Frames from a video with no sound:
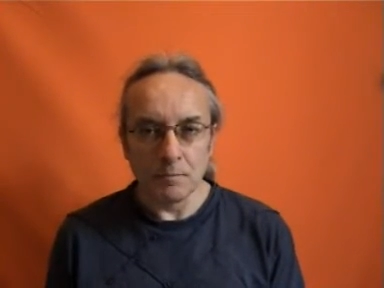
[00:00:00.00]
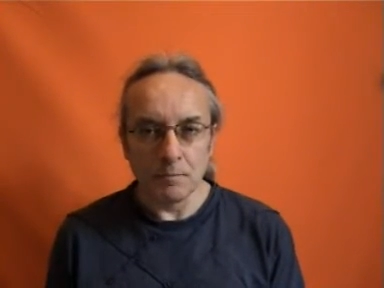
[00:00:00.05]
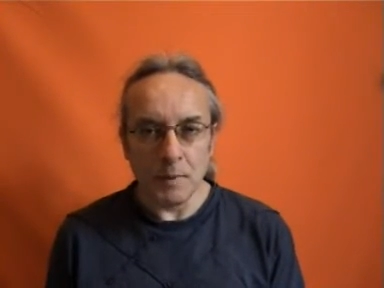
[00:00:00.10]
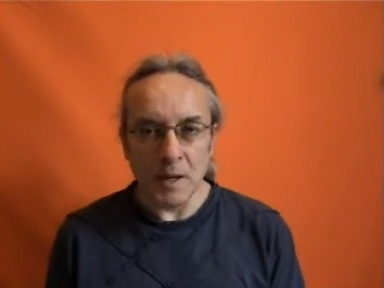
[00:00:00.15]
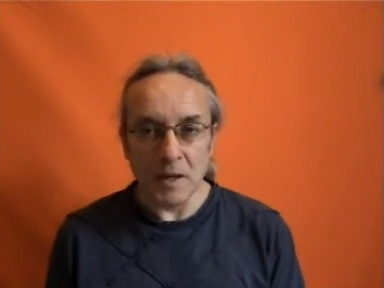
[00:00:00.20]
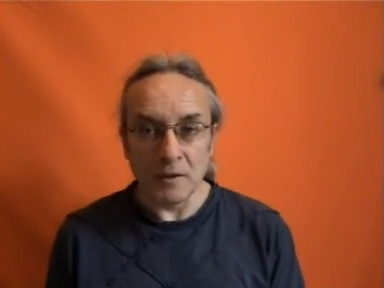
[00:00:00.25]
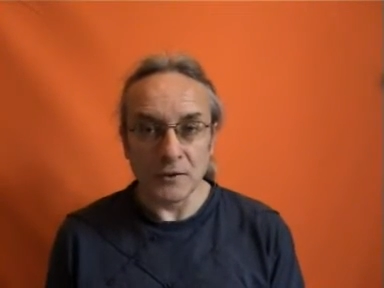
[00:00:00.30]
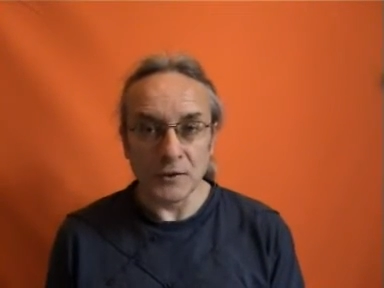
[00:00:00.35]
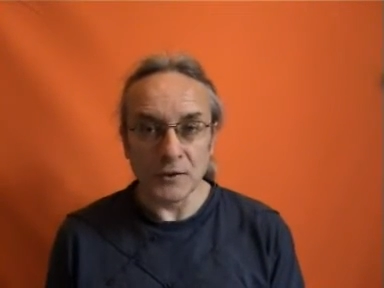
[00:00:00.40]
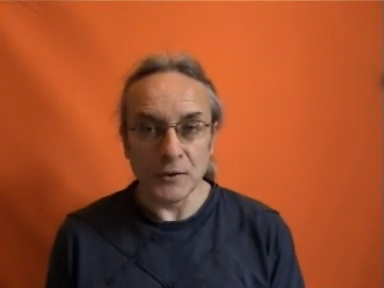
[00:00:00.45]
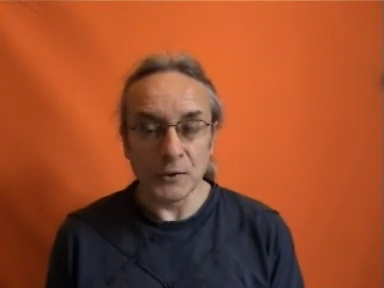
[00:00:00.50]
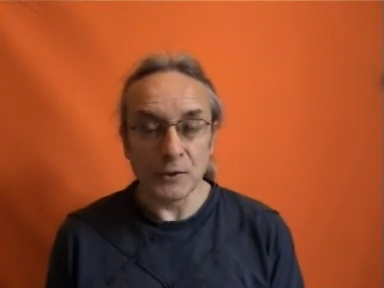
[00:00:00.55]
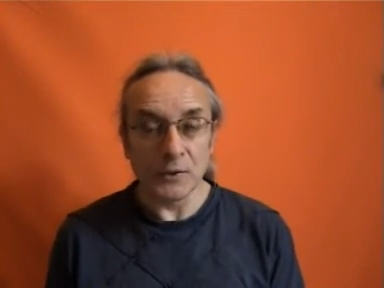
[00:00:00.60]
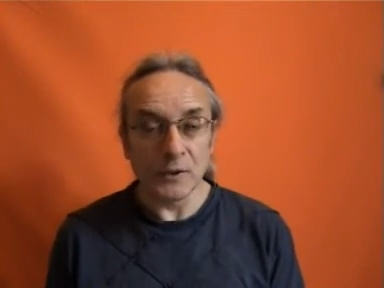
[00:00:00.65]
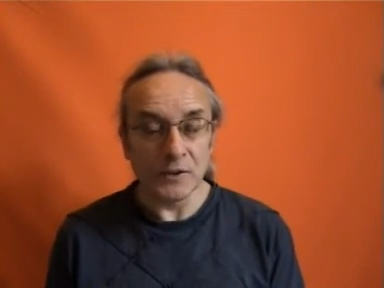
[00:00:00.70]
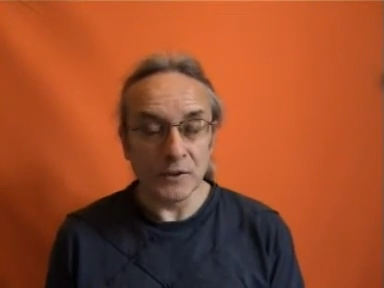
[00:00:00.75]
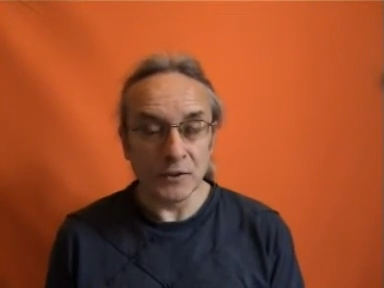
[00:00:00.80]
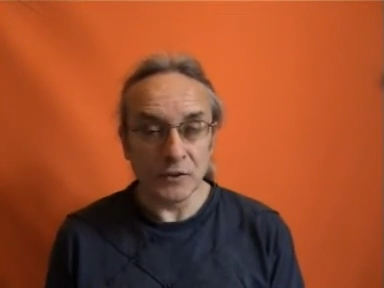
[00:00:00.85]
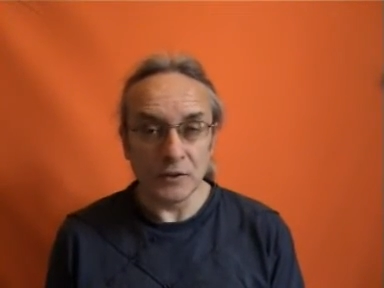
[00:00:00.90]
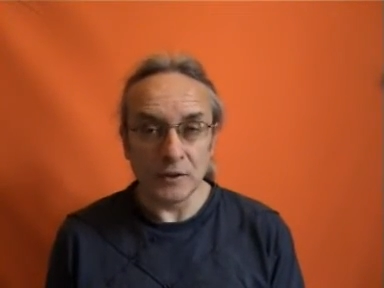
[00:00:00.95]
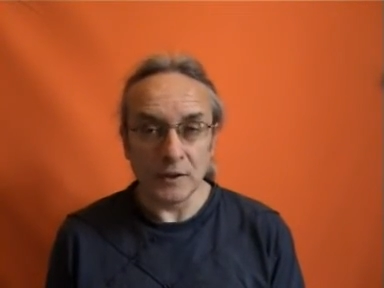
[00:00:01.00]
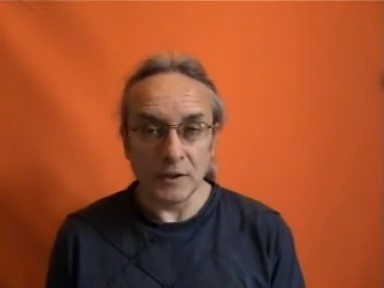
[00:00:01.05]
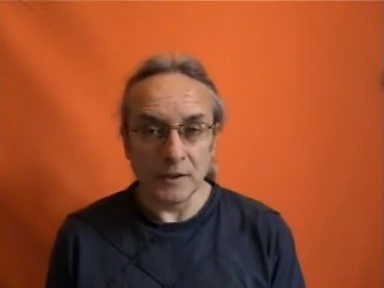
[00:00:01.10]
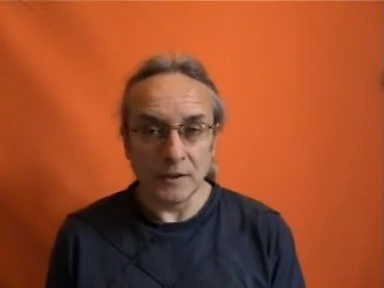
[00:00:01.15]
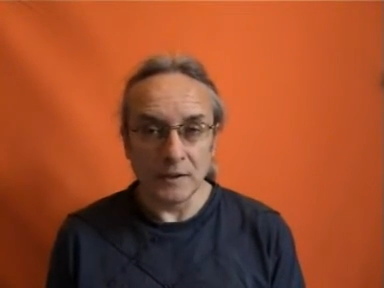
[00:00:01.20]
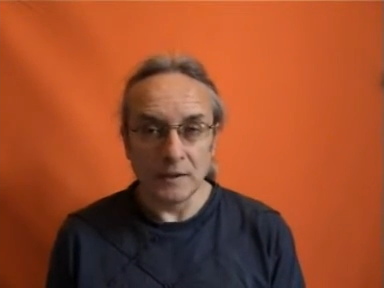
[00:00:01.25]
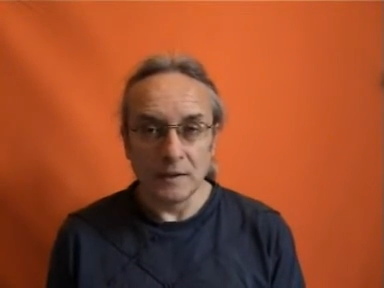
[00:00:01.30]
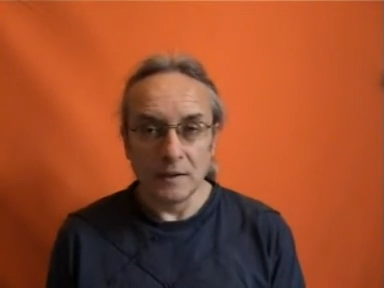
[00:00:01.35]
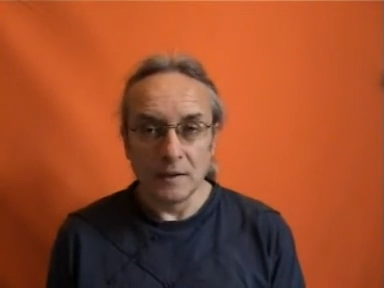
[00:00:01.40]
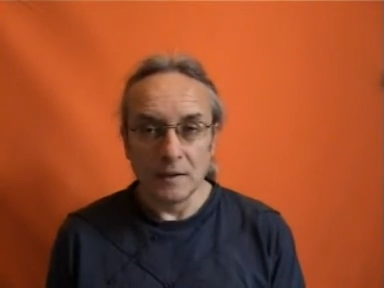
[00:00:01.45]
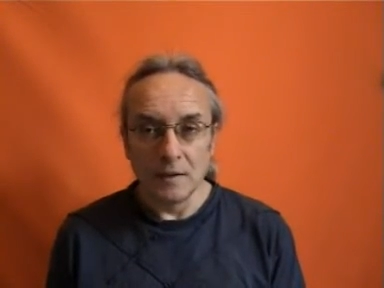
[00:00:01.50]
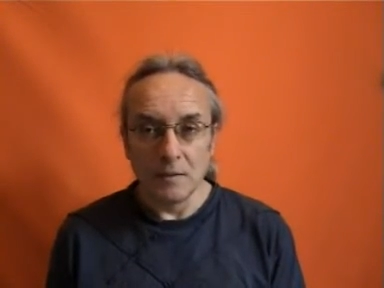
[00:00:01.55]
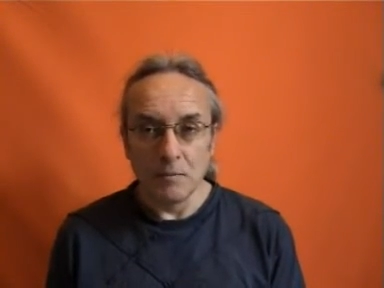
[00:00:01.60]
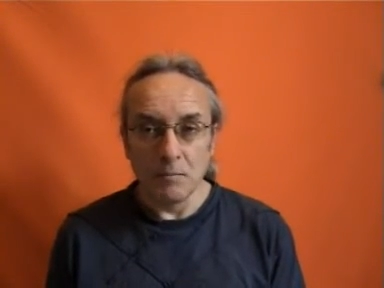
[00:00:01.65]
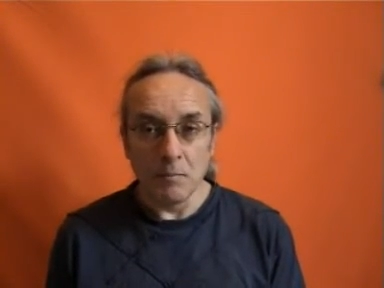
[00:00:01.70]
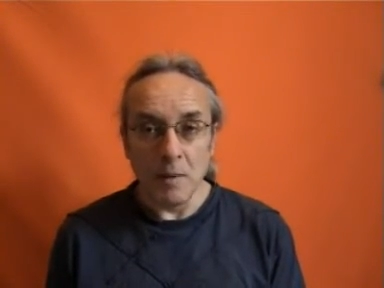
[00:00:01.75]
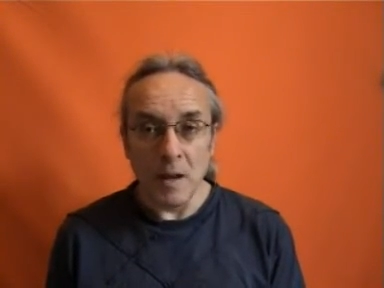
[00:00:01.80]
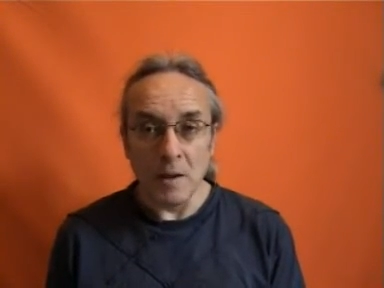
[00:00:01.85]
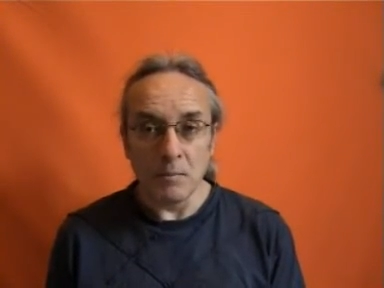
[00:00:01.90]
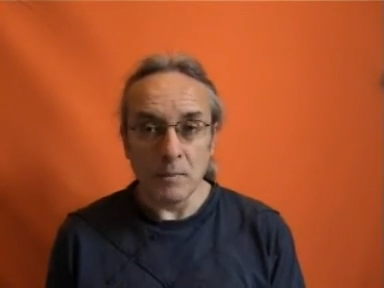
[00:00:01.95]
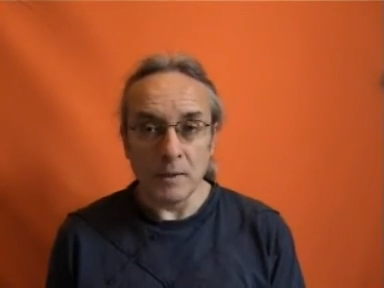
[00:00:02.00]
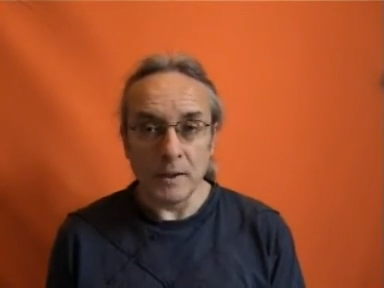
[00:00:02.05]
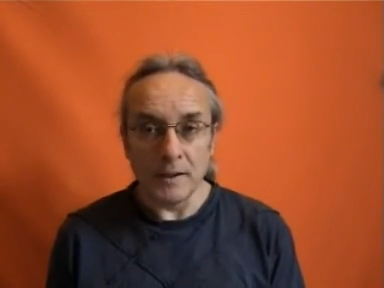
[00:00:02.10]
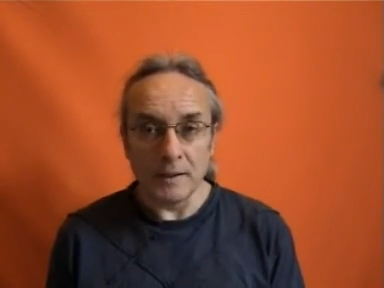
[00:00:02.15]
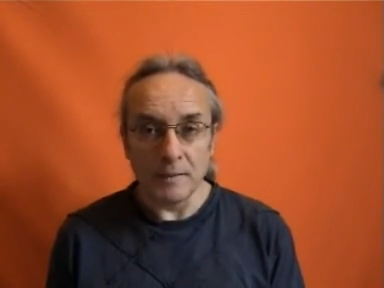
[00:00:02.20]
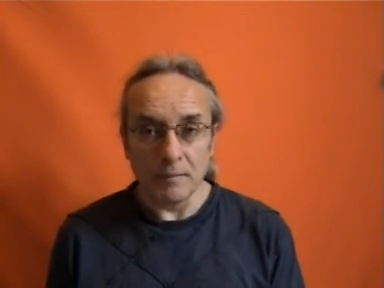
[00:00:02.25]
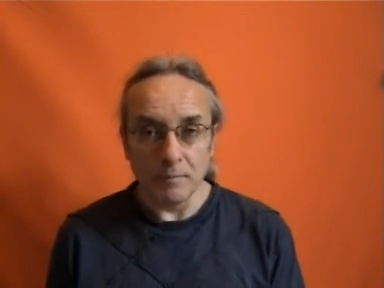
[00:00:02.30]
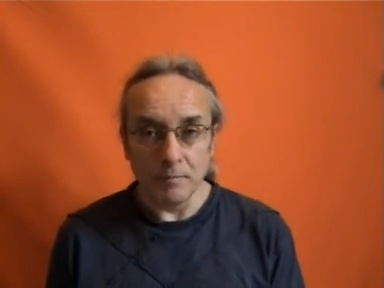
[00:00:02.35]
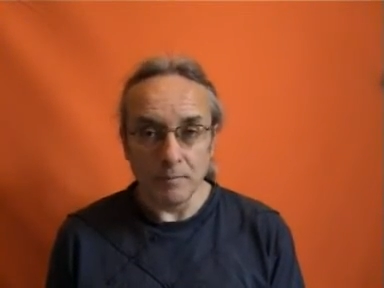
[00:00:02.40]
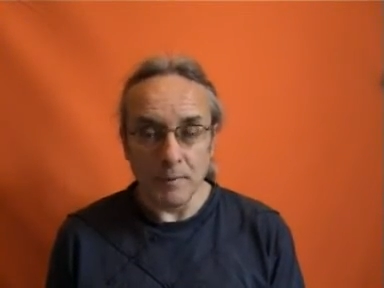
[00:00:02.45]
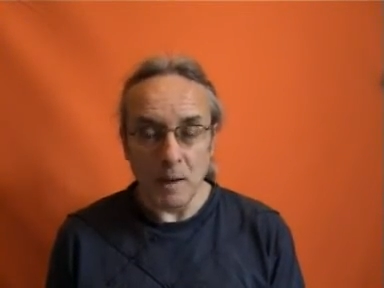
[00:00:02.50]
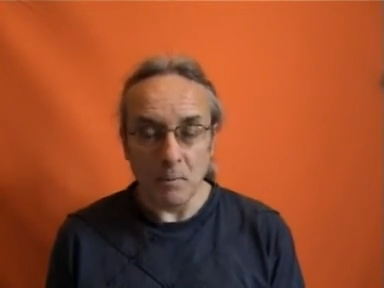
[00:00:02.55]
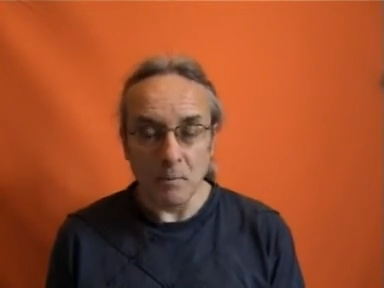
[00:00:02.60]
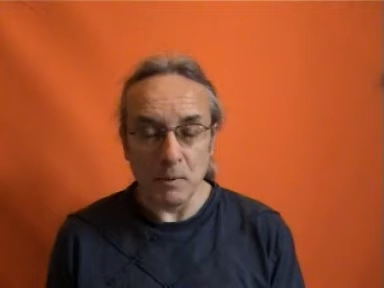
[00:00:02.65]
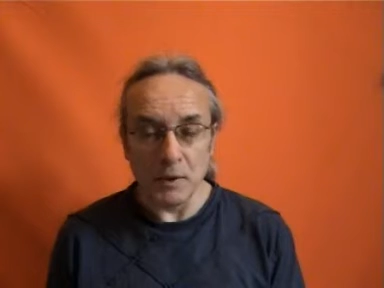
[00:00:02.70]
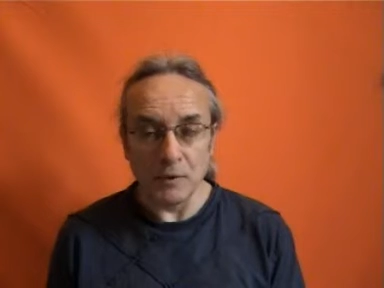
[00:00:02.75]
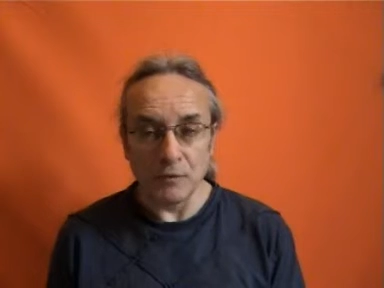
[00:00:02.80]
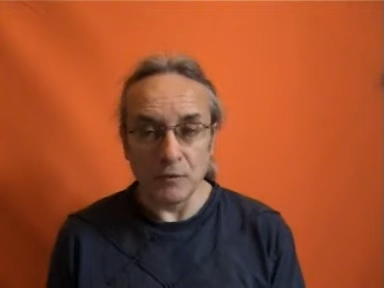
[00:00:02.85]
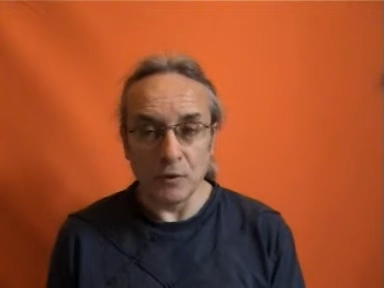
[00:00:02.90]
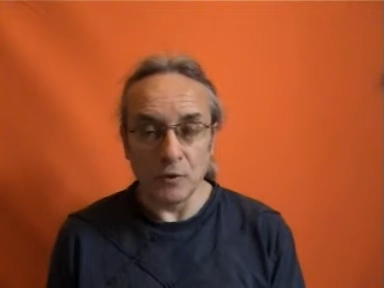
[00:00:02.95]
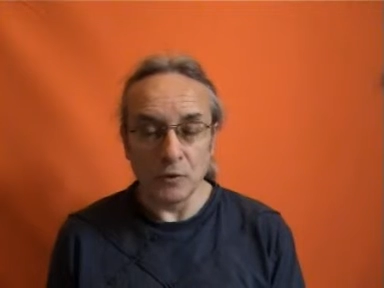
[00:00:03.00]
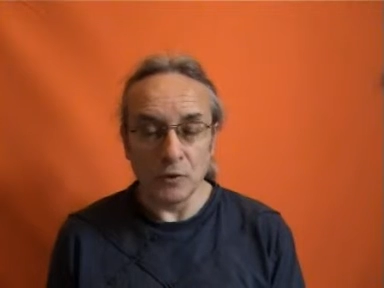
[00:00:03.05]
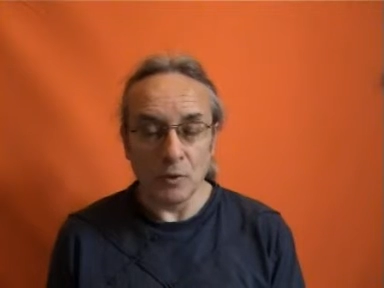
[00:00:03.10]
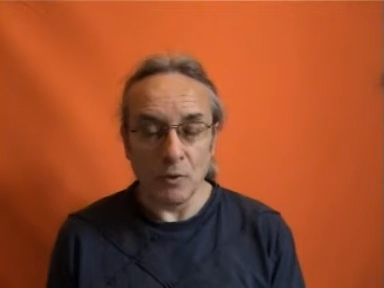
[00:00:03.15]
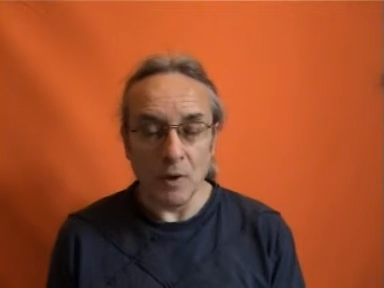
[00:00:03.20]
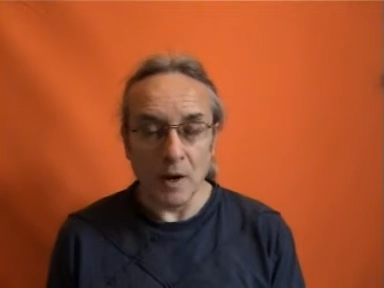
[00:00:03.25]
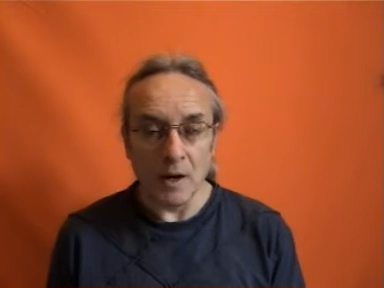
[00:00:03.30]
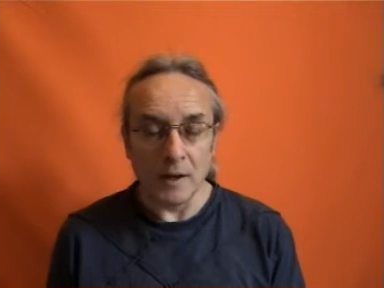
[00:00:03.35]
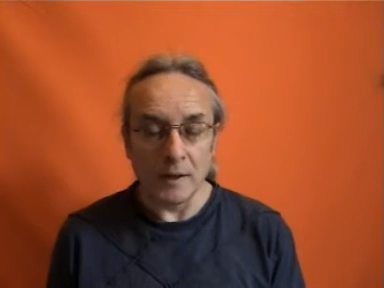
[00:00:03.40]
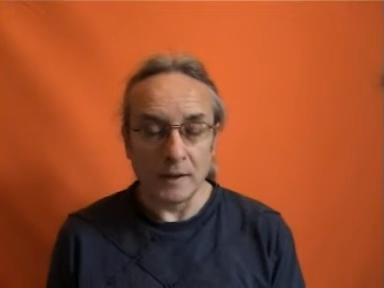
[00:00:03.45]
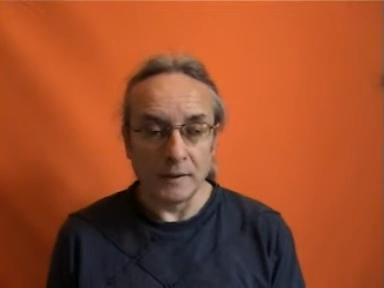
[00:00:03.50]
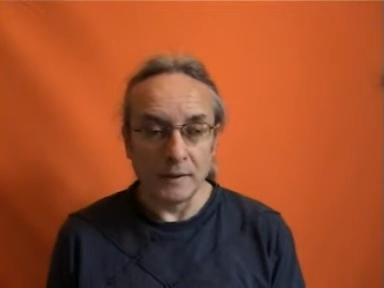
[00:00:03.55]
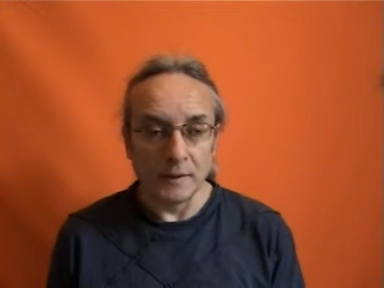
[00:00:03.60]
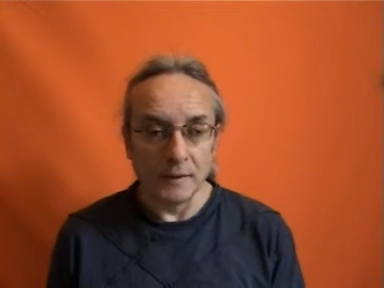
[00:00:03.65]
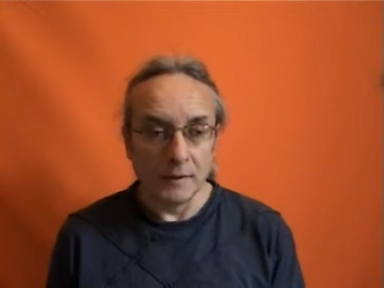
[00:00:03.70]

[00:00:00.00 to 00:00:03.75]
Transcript: personal history, memory, memory of who you are,